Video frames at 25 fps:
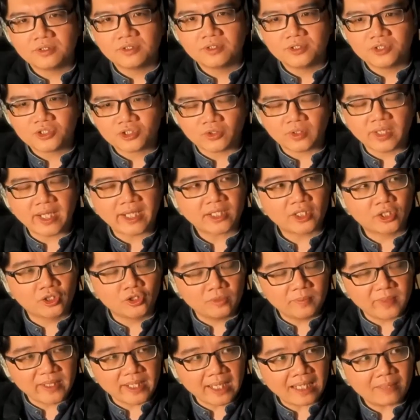So that
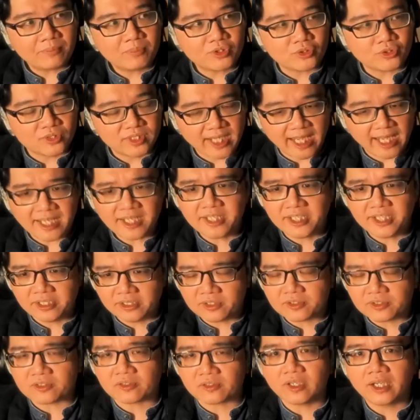could be up to 10
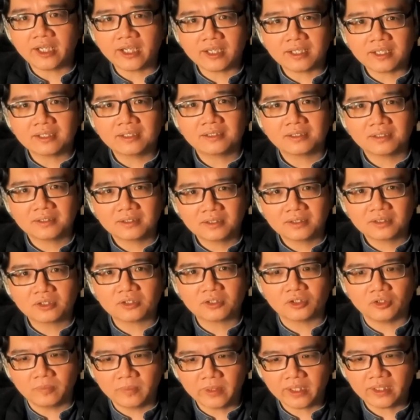years, right?
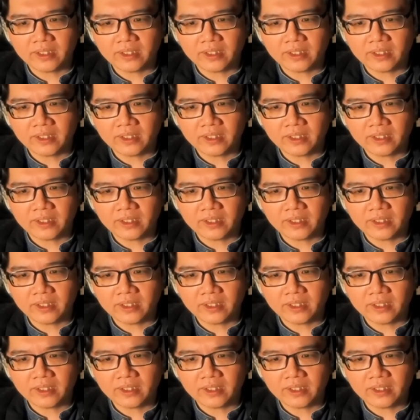Could be